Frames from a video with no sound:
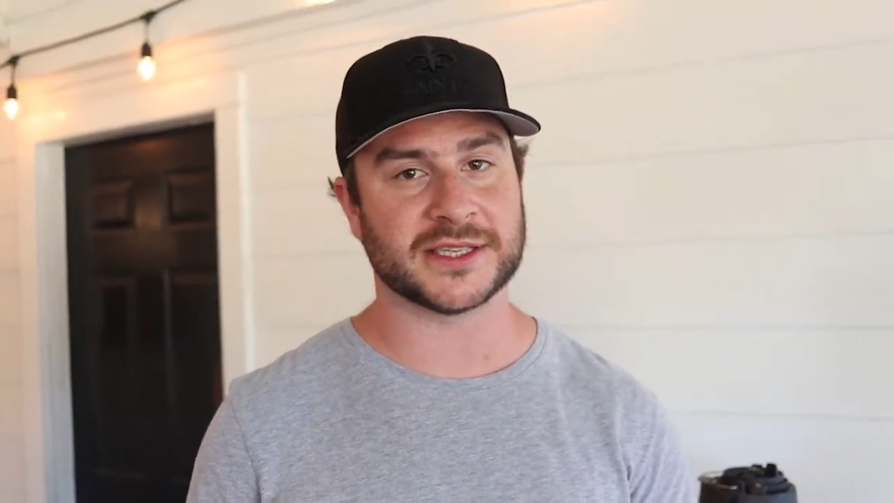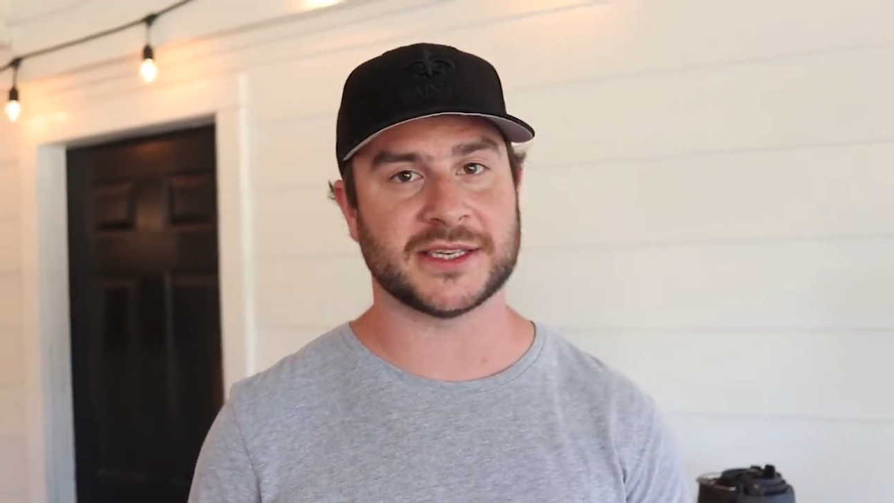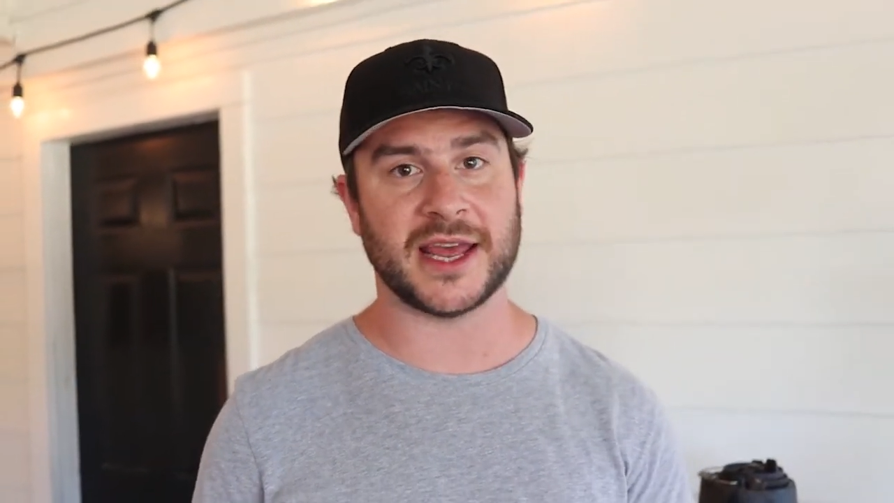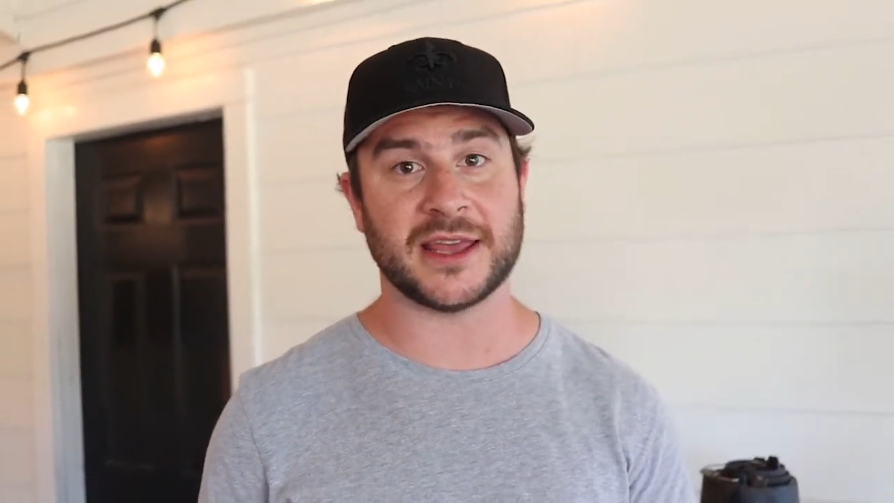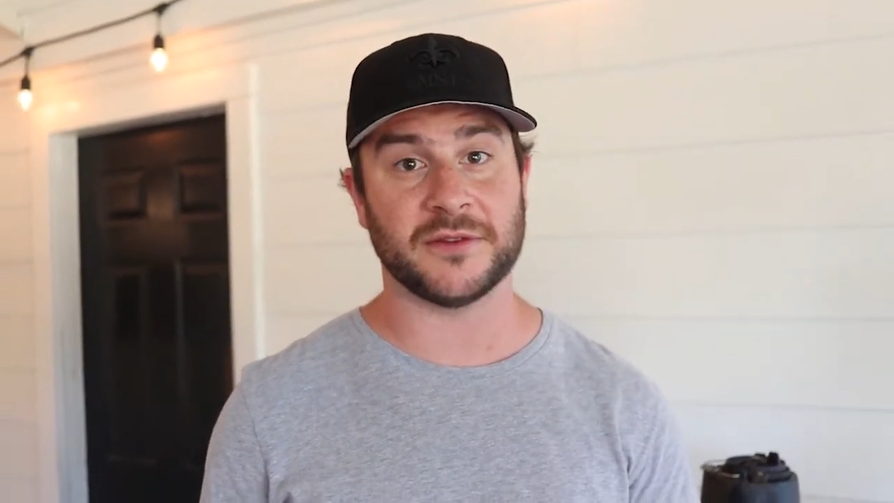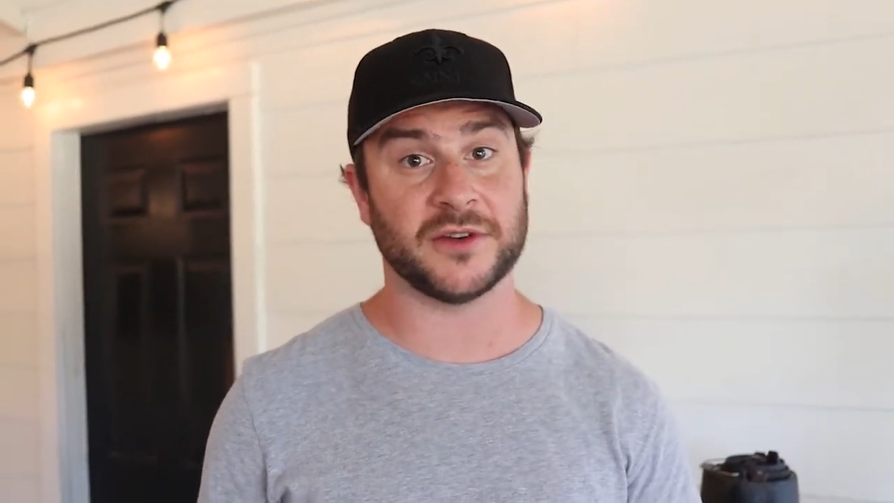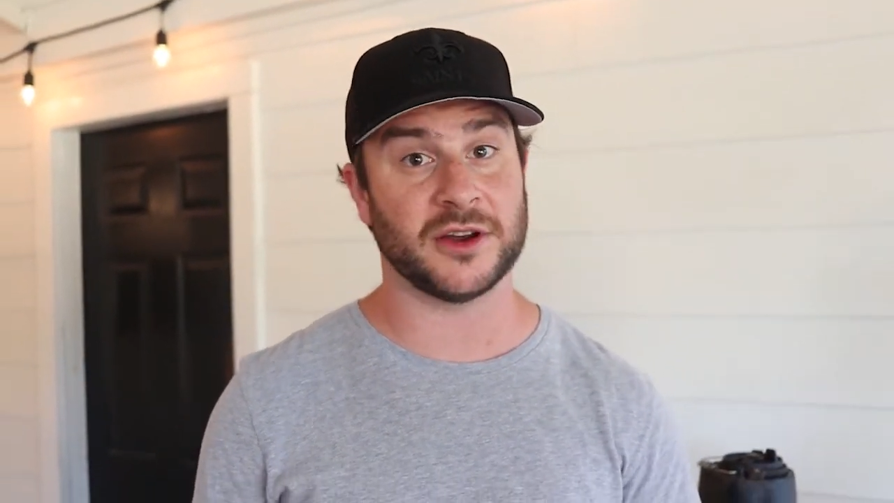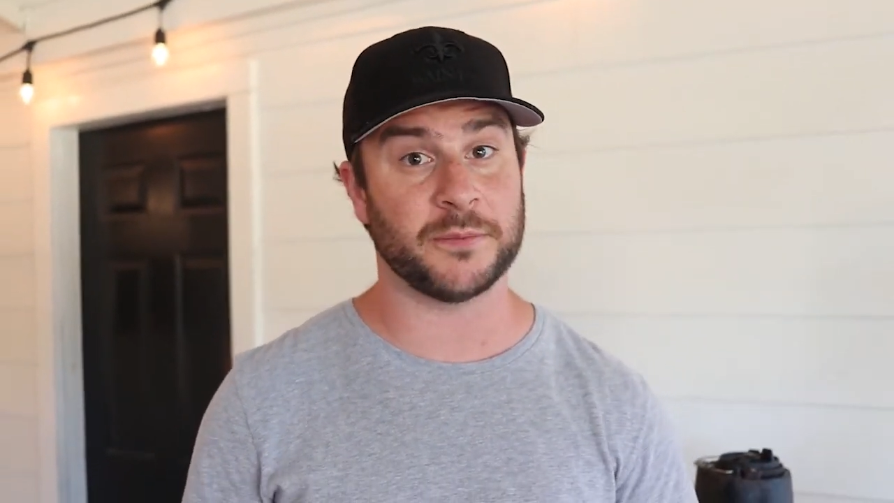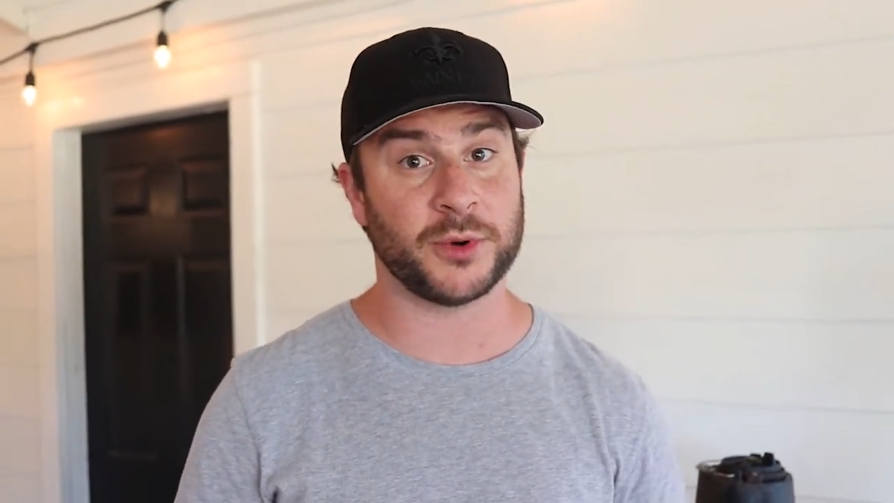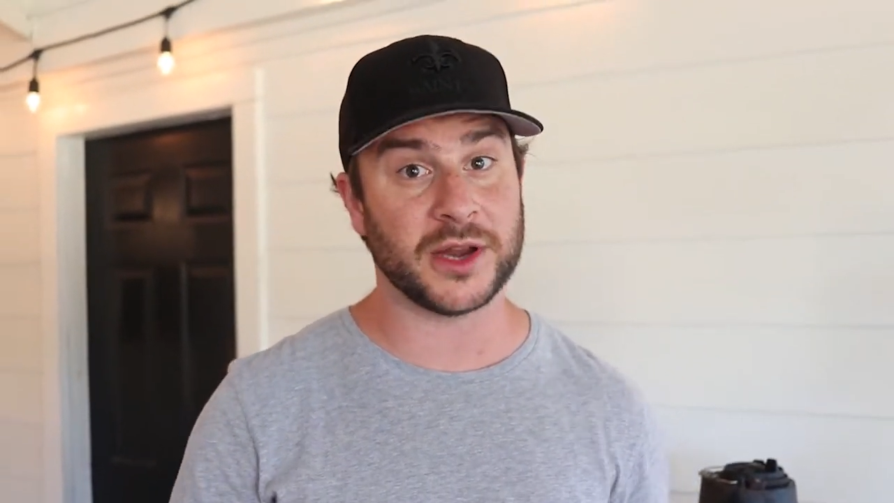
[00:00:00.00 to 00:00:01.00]
steak if you're
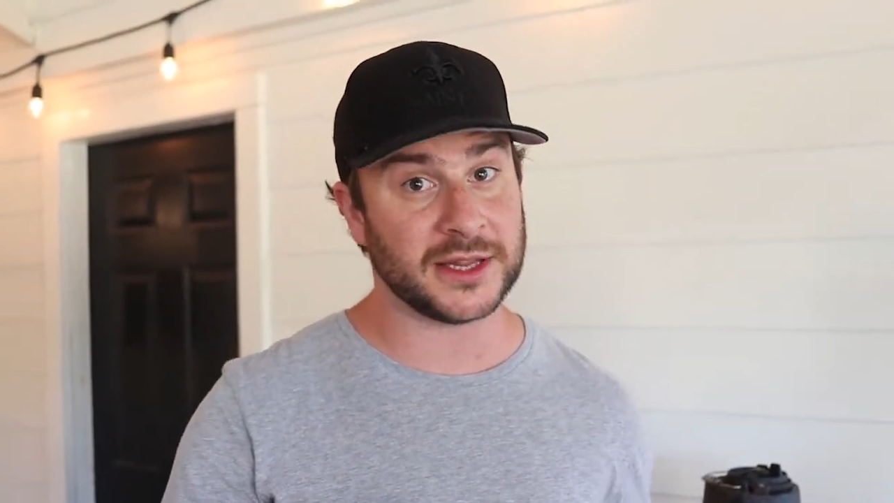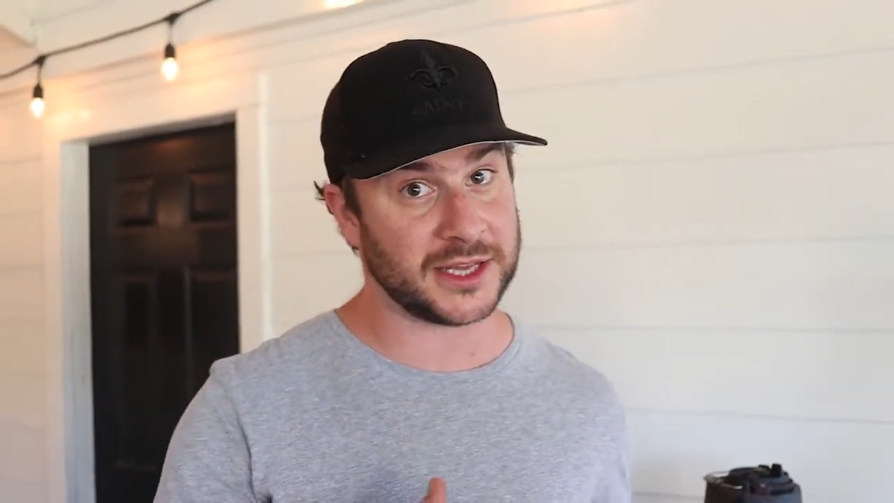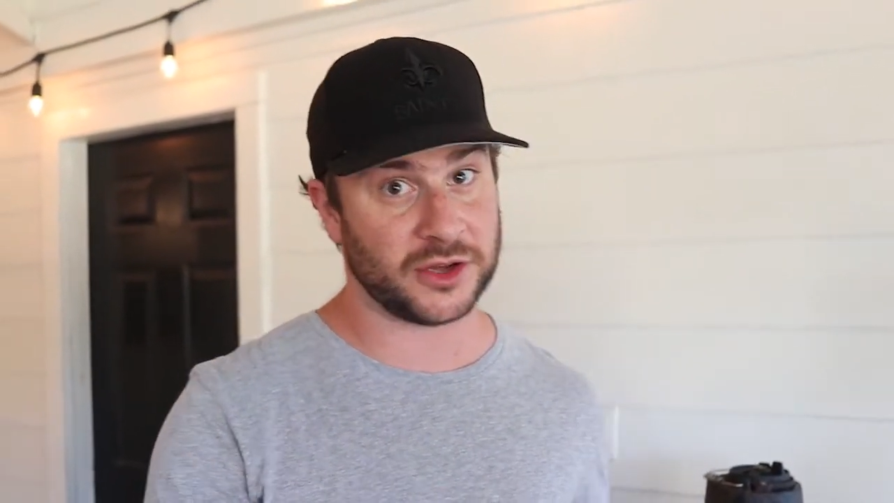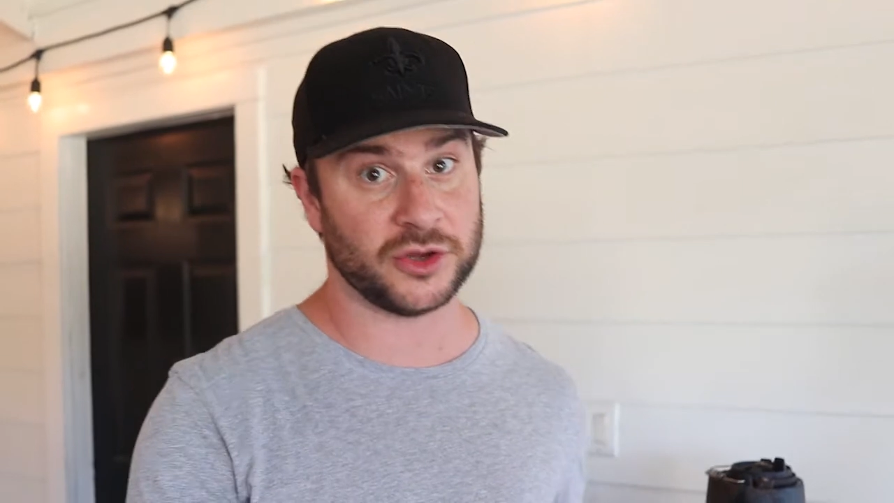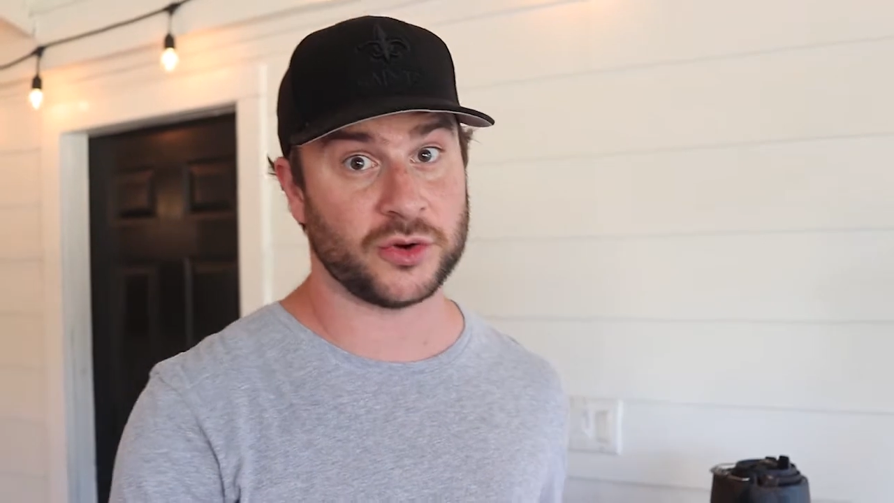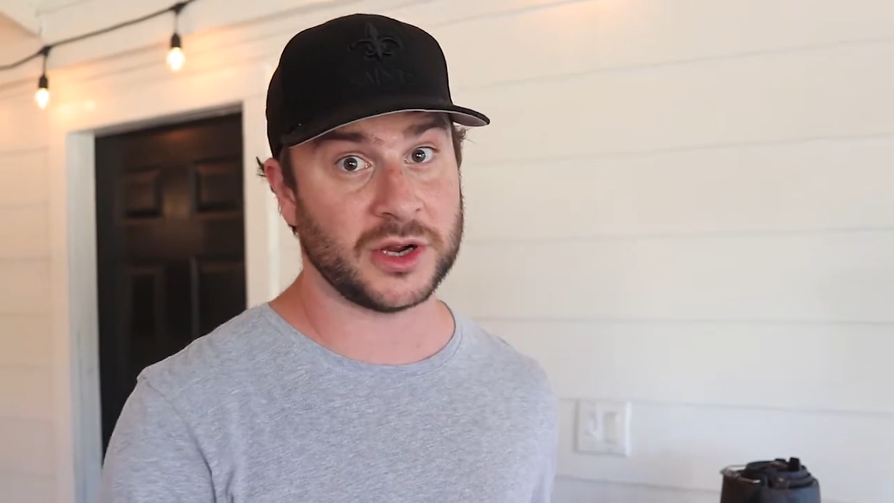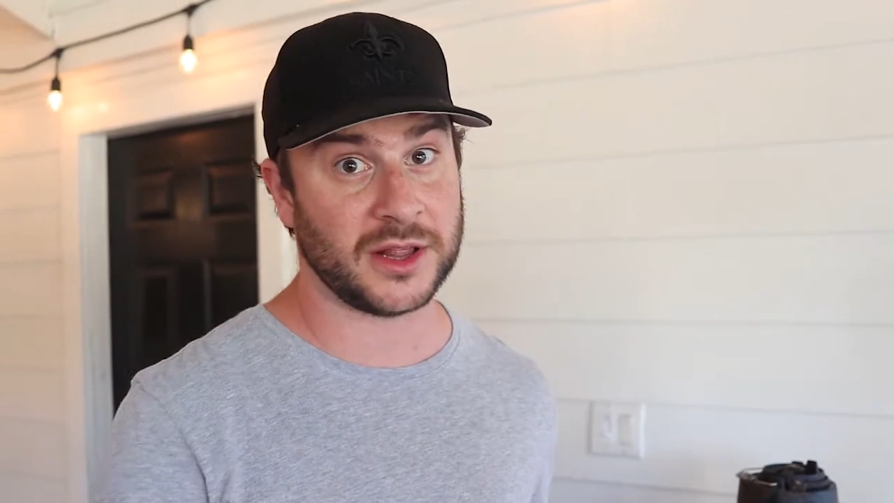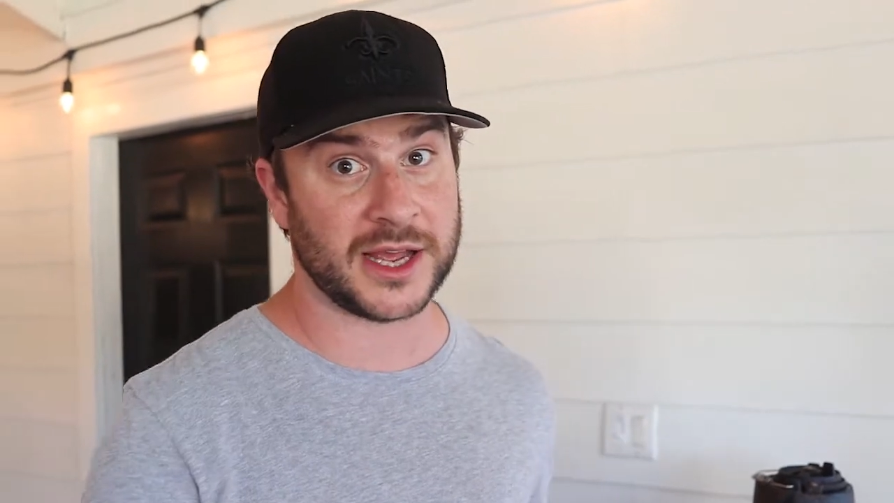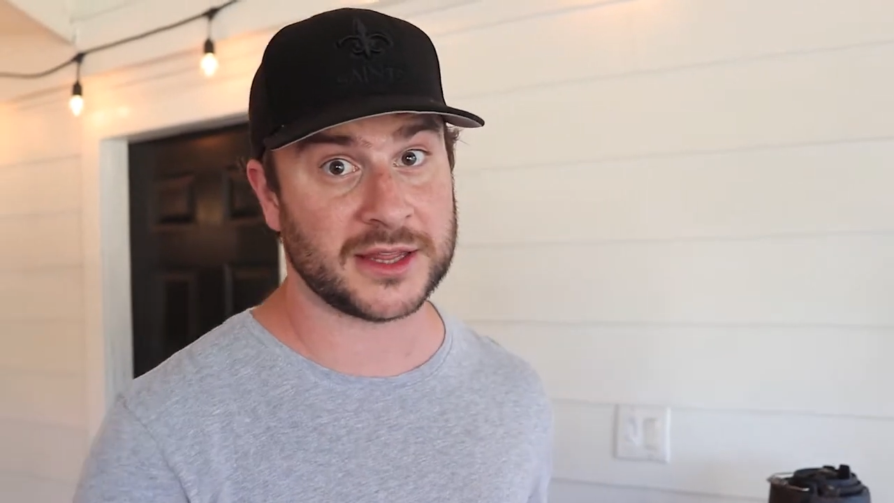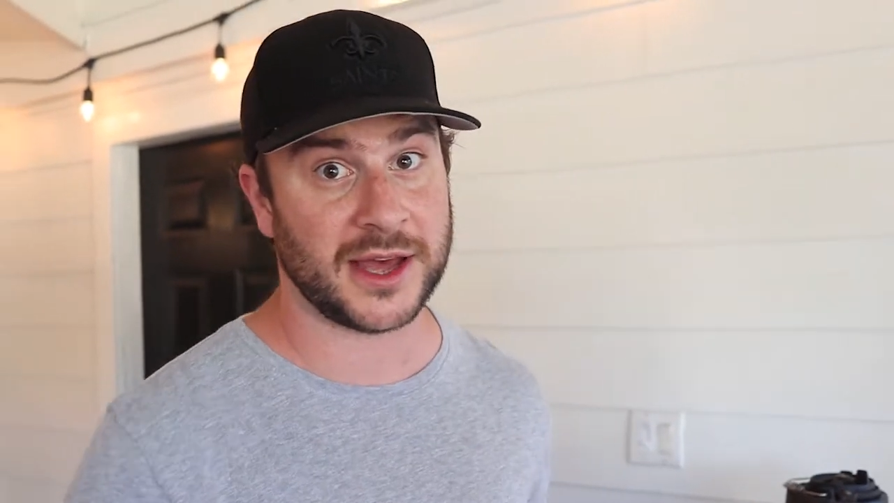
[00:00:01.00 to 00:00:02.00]
gonna put anything on the grill
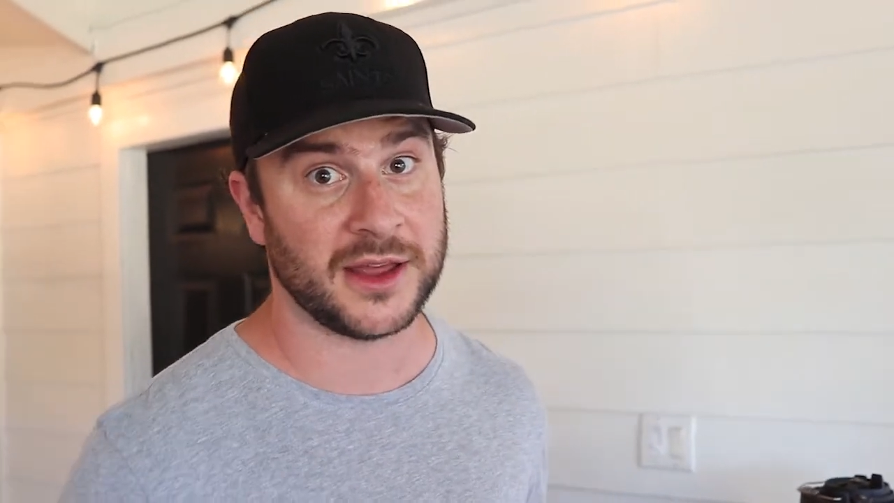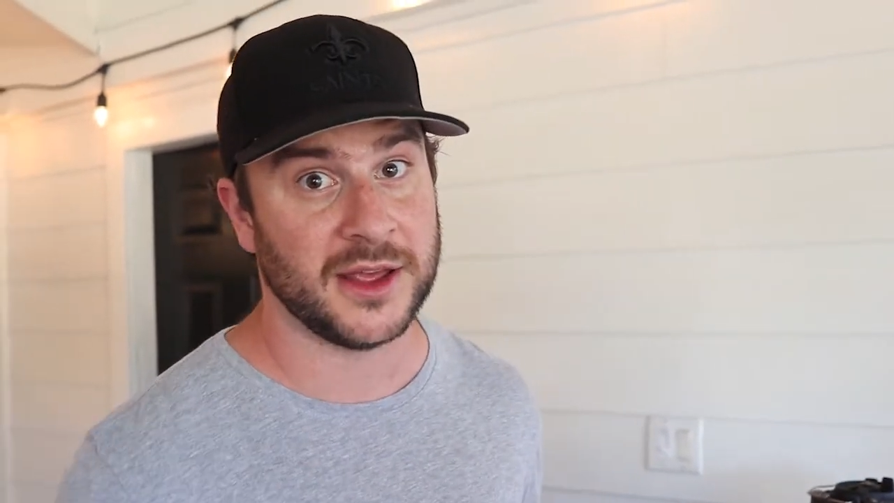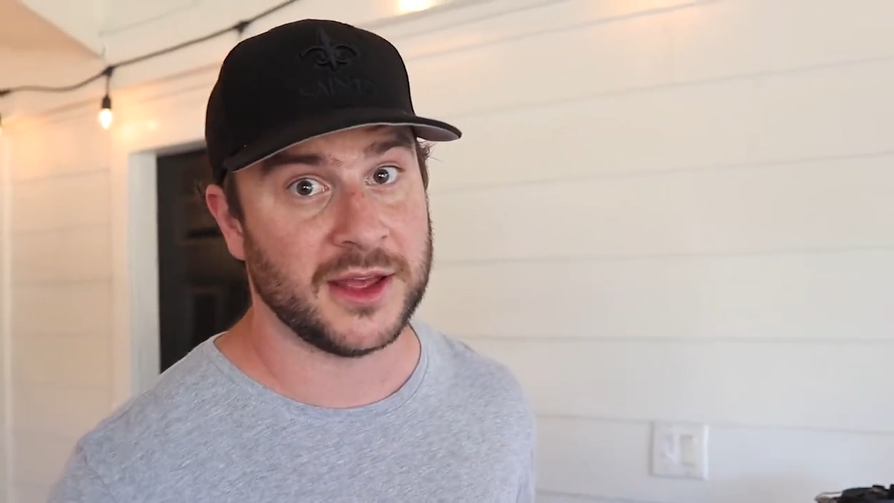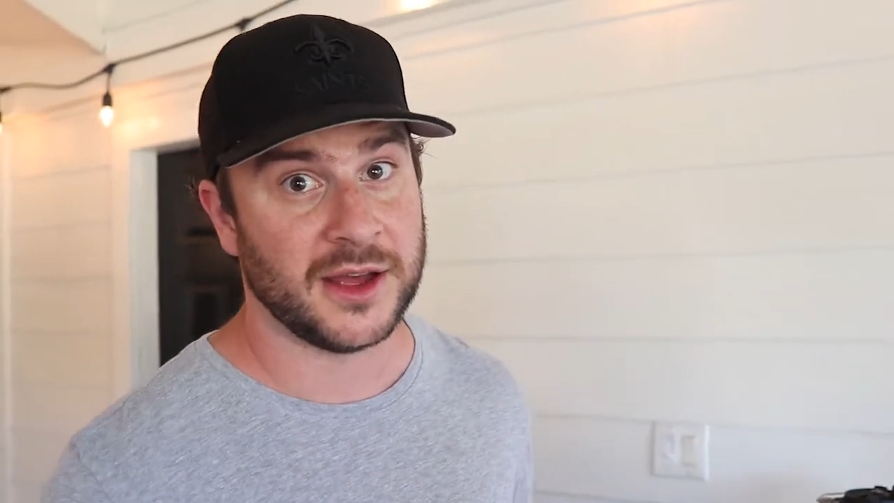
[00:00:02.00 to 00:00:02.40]
like that.